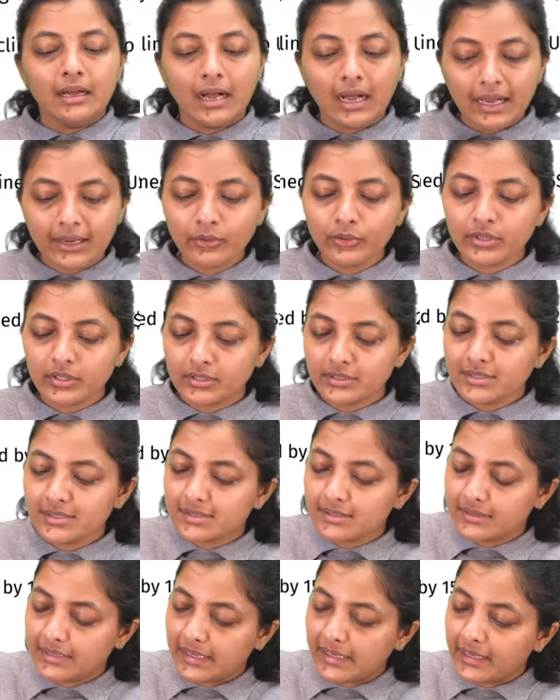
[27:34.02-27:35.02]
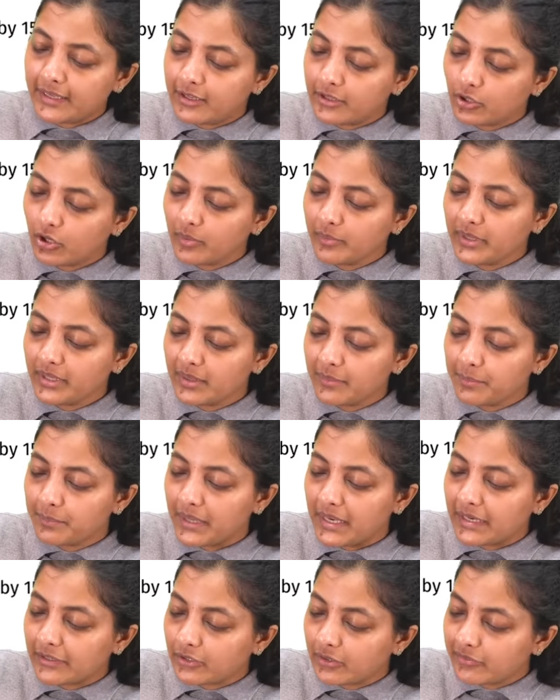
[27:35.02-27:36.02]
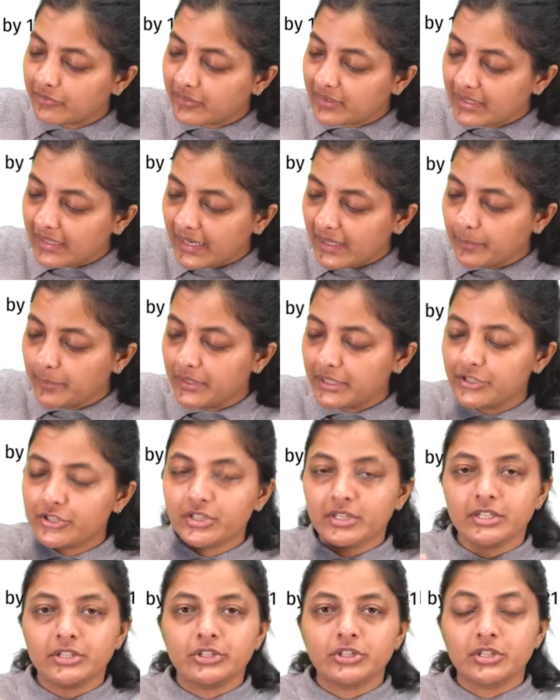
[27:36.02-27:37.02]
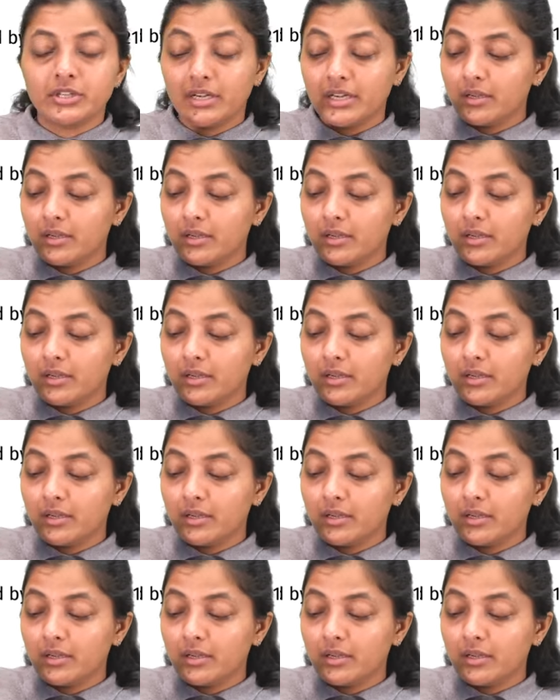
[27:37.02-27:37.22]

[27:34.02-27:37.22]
How does the economic impact of climate change?